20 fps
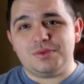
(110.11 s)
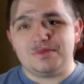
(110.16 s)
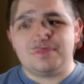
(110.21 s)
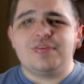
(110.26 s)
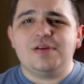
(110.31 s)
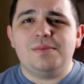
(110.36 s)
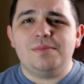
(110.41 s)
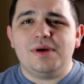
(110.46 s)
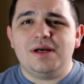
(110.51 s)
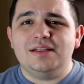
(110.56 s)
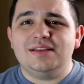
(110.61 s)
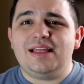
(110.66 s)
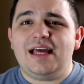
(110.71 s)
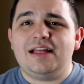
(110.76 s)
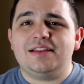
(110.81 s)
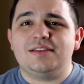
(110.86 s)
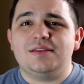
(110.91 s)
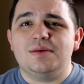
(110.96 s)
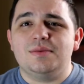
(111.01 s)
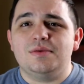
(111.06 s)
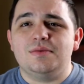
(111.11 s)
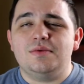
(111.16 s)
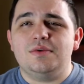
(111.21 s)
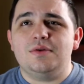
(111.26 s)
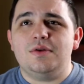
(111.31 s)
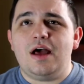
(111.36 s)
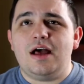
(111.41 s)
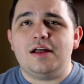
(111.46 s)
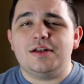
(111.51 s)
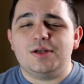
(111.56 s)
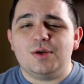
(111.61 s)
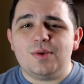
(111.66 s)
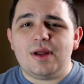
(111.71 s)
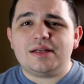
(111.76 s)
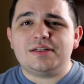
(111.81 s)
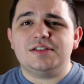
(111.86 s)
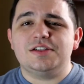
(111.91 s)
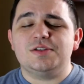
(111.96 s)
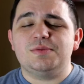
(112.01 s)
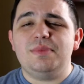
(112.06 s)
Every month at the uh,
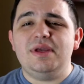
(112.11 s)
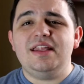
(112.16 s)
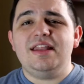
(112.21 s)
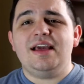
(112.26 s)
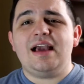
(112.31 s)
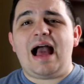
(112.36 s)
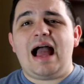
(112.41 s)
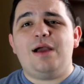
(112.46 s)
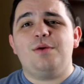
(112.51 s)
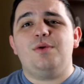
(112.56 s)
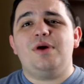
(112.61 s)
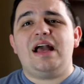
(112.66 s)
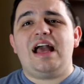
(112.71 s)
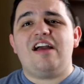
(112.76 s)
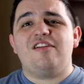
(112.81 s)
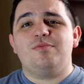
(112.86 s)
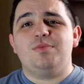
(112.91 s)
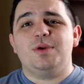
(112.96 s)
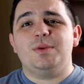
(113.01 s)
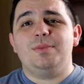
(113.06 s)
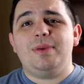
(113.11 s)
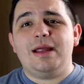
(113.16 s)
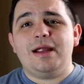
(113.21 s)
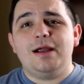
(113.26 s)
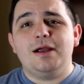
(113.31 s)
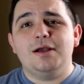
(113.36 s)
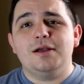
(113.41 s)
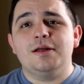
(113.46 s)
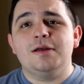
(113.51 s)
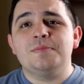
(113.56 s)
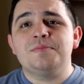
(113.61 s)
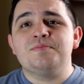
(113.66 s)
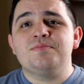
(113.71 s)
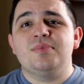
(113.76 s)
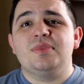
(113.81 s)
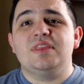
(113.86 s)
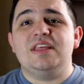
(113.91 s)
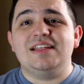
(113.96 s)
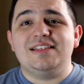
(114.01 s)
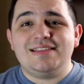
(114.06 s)
director's meeting, I will have prepared
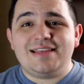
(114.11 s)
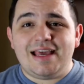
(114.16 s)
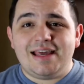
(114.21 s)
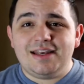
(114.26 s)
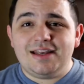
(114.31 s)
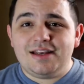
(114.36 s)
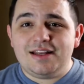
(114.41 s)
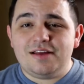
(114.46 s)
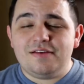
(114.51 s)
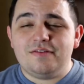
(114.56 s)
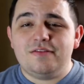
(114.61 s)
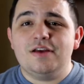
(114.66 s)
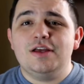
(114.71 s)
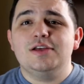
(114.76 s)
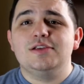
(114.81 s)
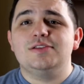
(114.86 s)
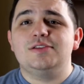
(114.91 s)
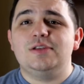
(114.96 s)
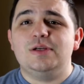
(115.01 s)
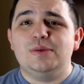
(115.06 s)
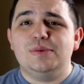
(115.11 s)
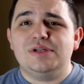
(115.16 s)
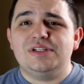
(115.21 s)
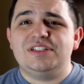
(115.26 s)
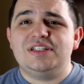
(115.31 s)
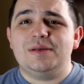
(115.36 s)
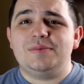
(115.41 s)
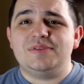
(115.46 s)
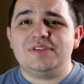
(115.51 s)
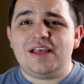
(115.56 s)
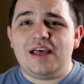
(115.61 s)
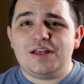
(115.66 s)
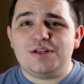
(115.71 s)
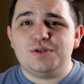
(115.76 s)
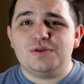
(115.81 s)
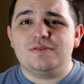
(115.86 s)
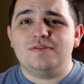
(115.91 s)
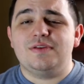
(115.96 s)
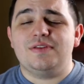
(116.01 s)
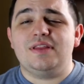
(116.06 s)
the tentative stewardship
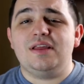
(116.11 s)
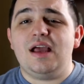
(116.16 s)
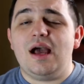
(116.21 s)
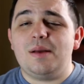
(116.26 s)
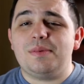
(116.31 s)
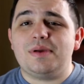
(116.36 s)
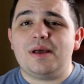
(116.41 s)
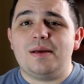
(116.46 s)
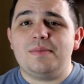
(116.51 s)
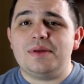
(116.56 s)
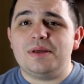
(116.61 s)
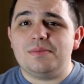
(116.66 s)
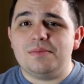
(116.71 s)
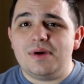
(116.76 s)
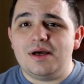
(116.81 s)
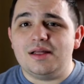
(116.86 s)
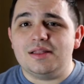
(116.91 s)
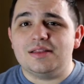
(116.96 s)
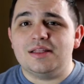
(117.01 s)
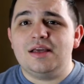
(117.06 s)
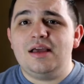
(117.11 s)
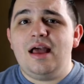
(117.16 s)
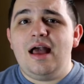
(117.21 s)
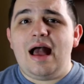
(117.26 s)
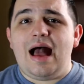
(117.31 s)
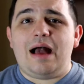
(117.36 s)
schedule for the upcoming month.